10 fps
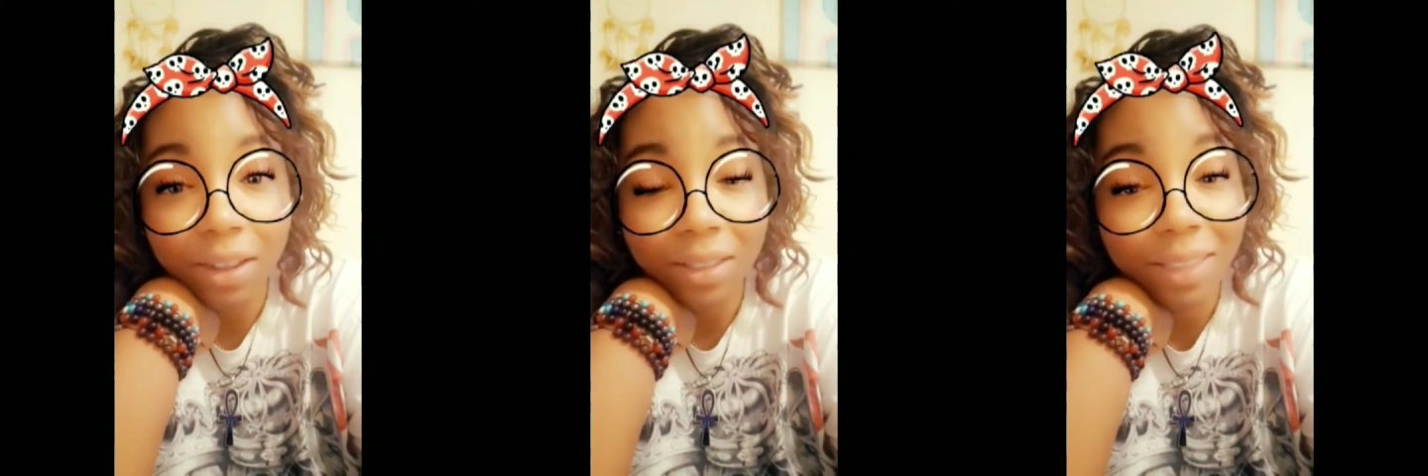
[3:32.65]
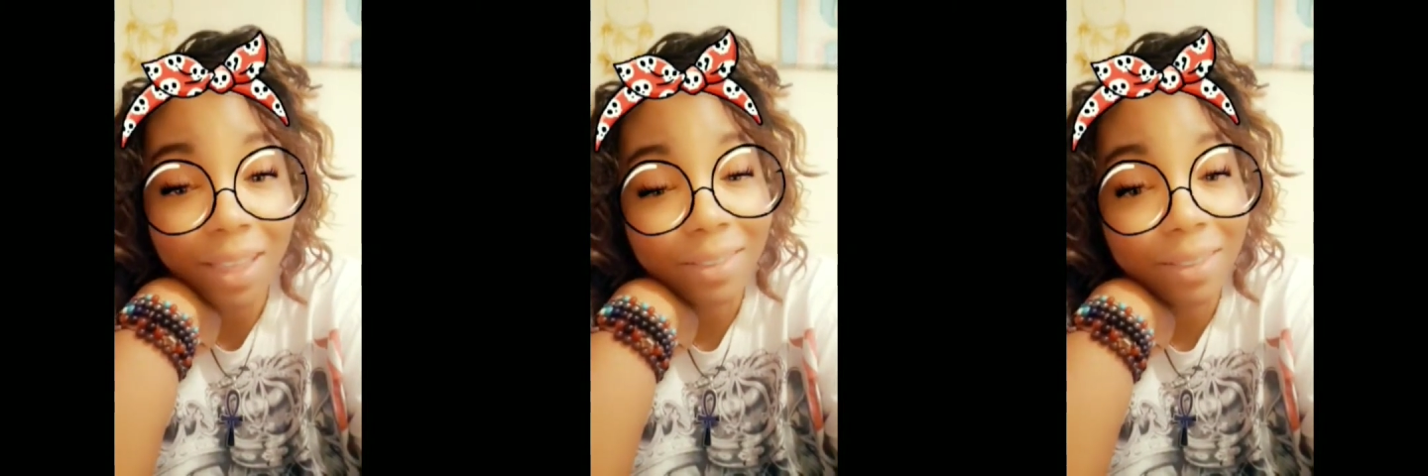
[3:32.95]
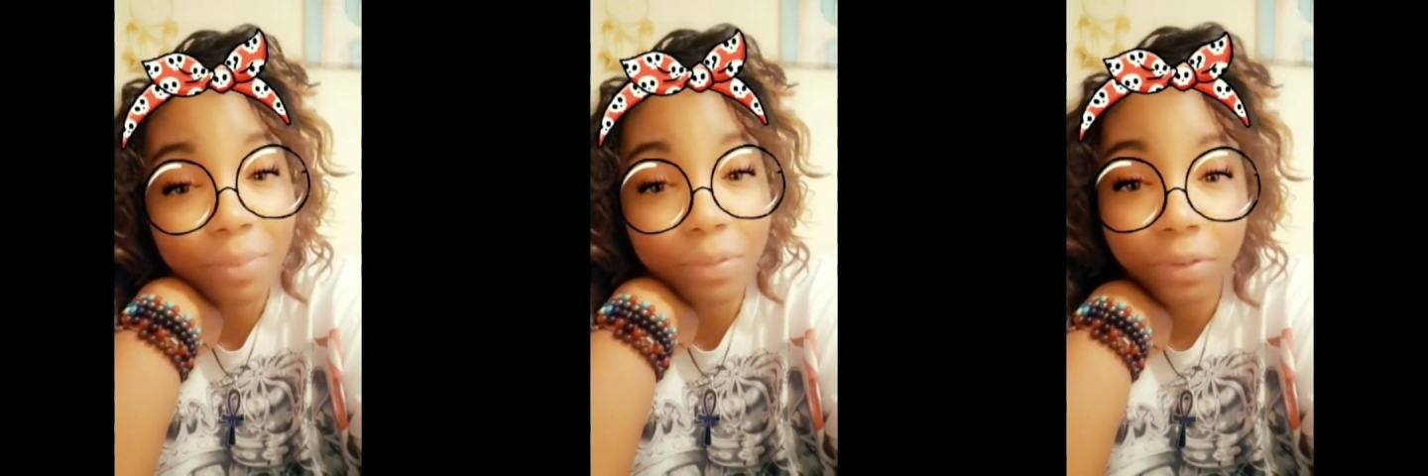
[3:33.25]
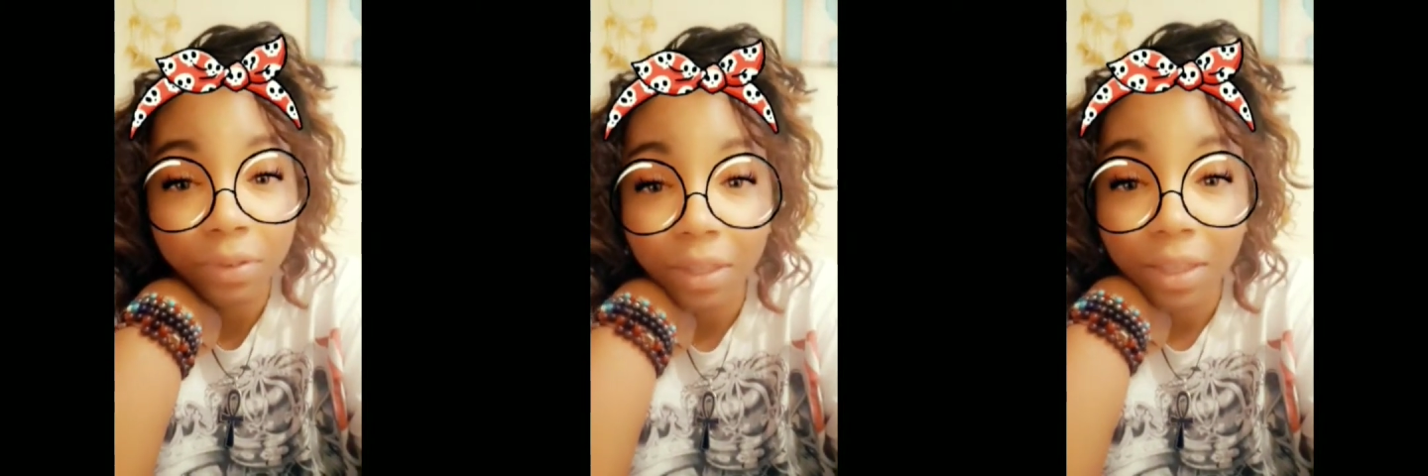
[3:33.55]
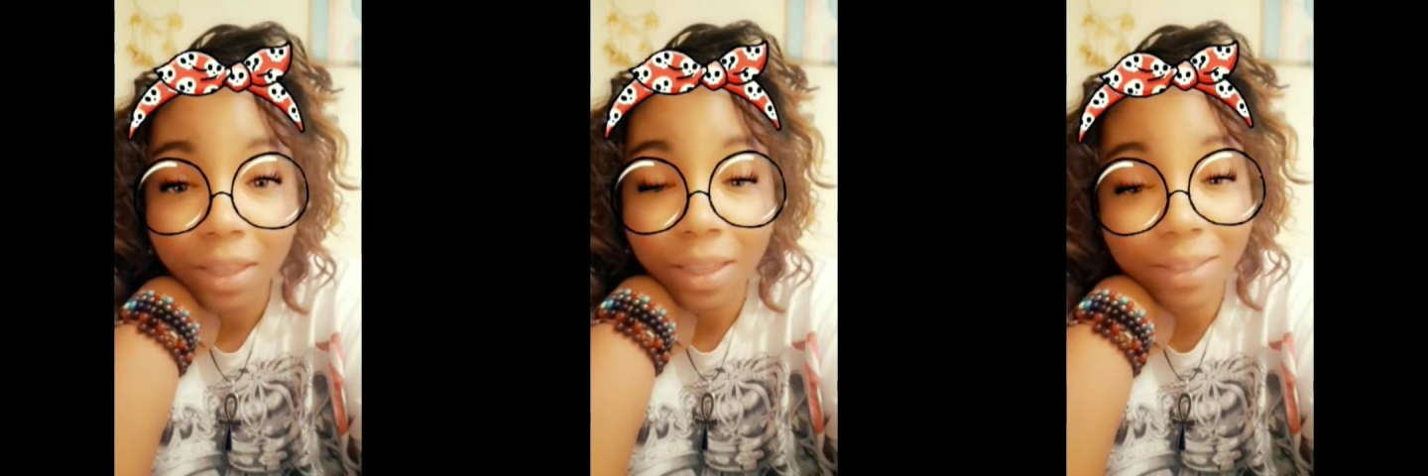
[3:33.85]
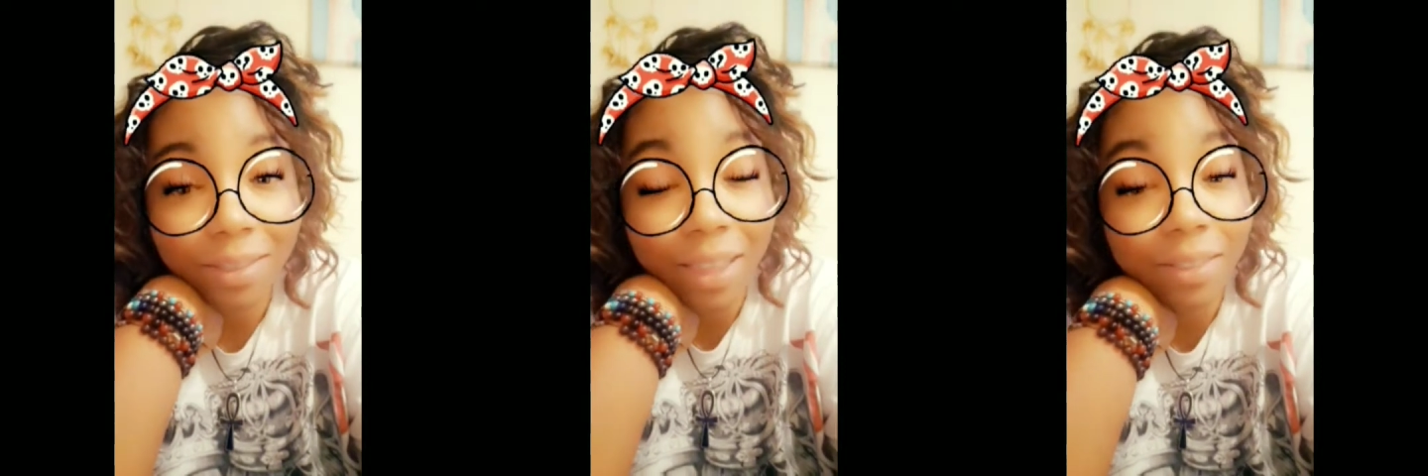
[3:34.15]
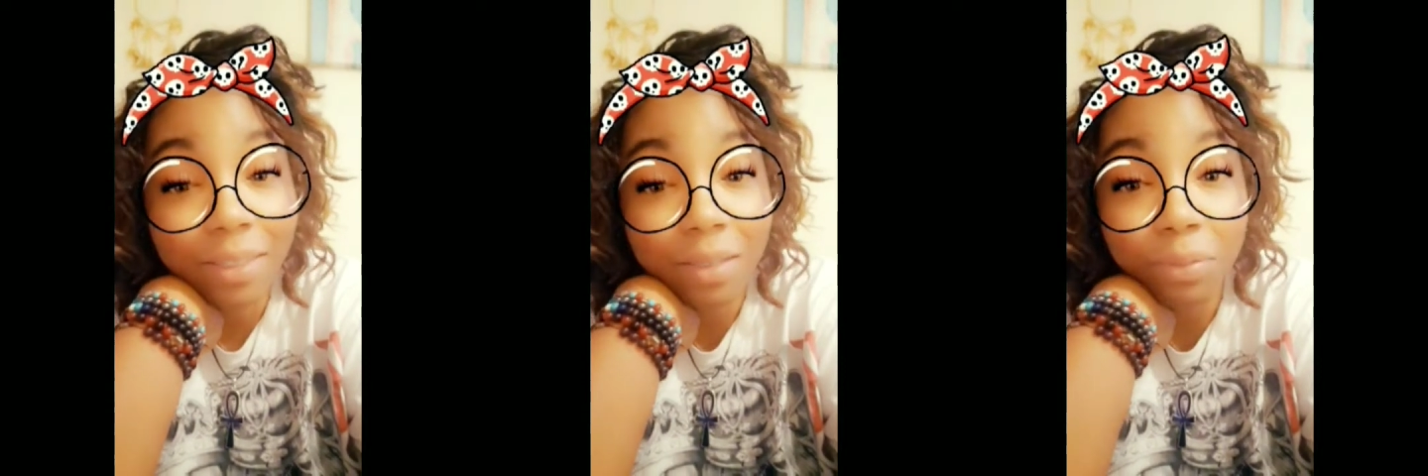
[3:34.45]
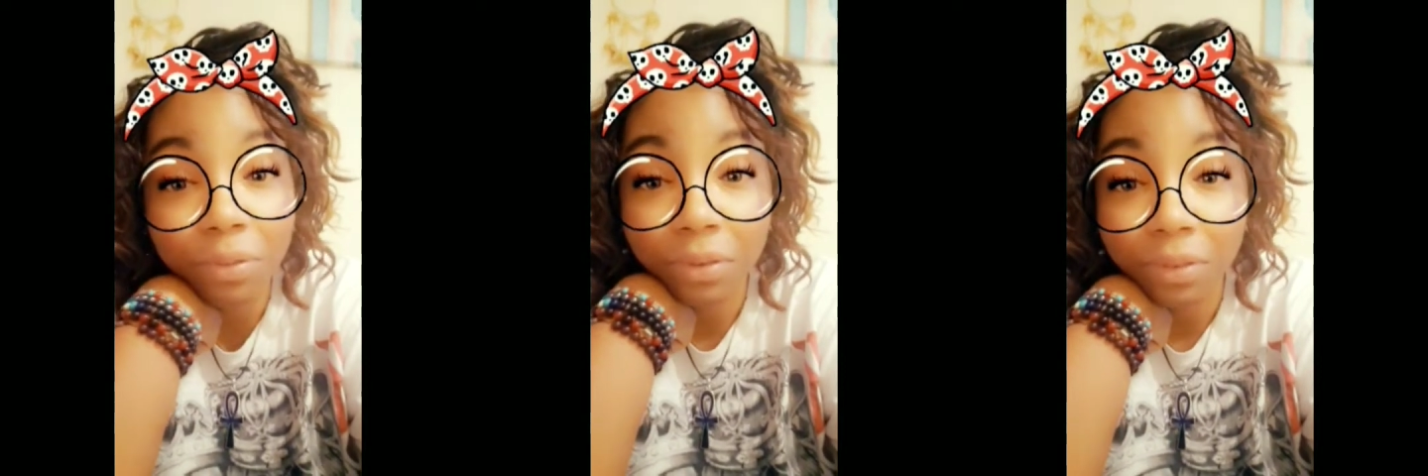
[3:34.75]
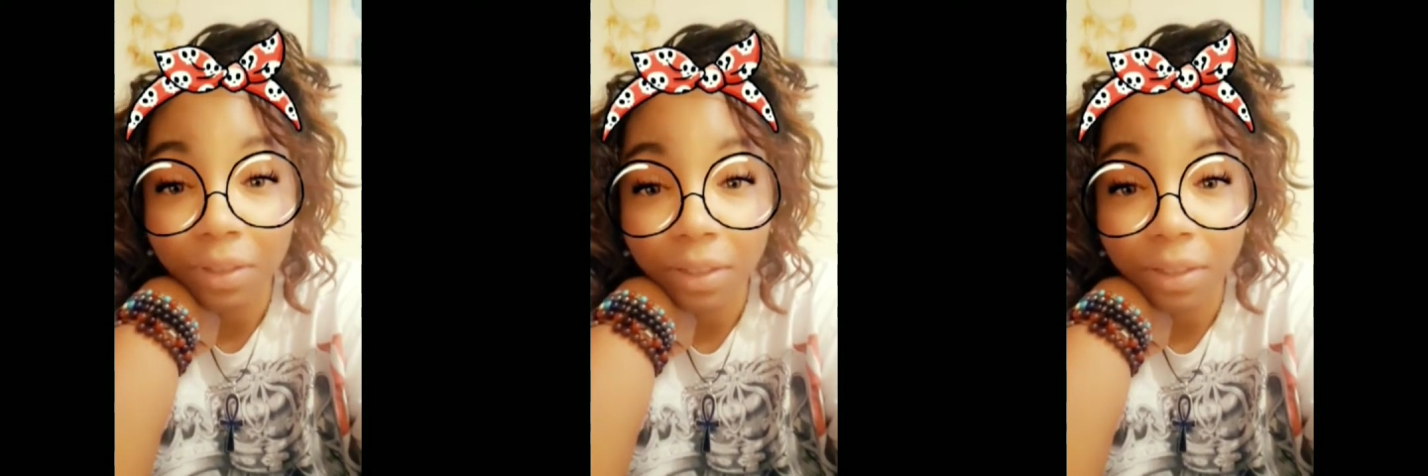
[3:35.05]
And it's that simple. It's that simple.